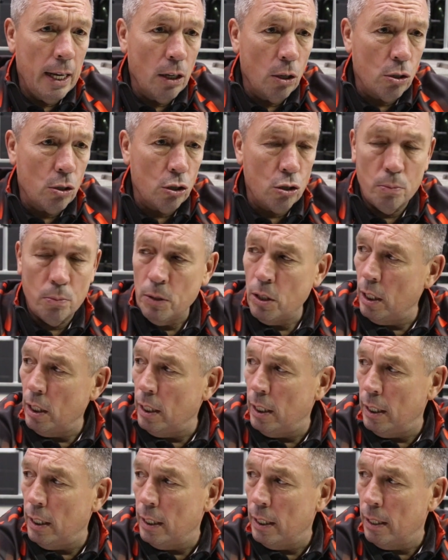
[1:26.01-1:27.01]
Look at some of
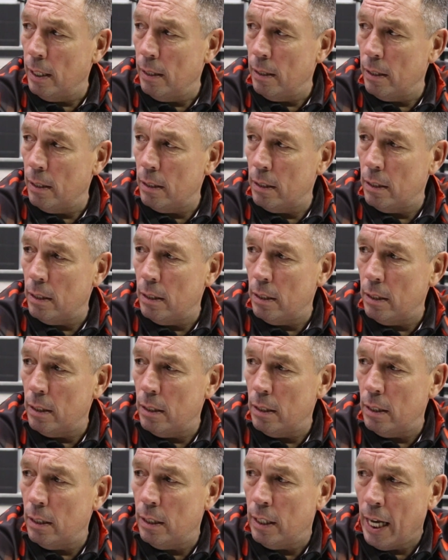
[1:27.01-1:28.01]
the
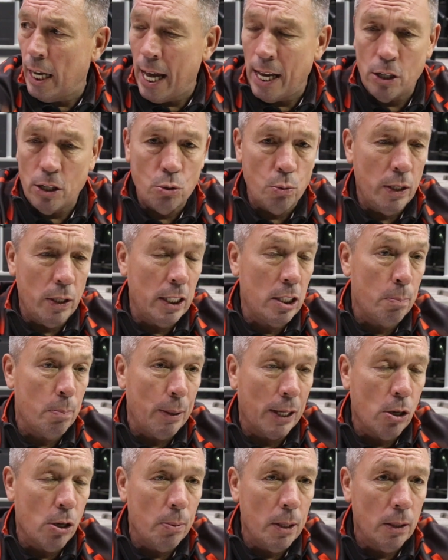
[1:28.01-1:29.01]
areas we need to
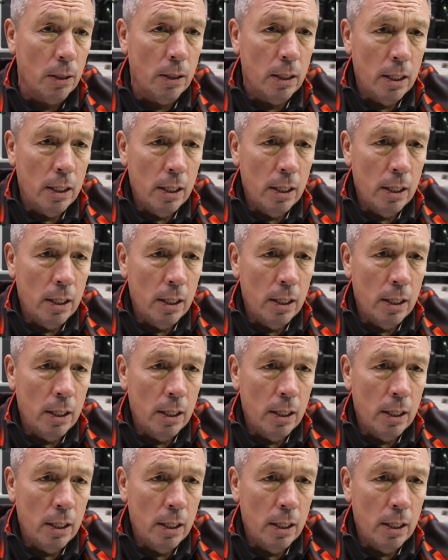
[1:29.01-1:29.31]
pick up on.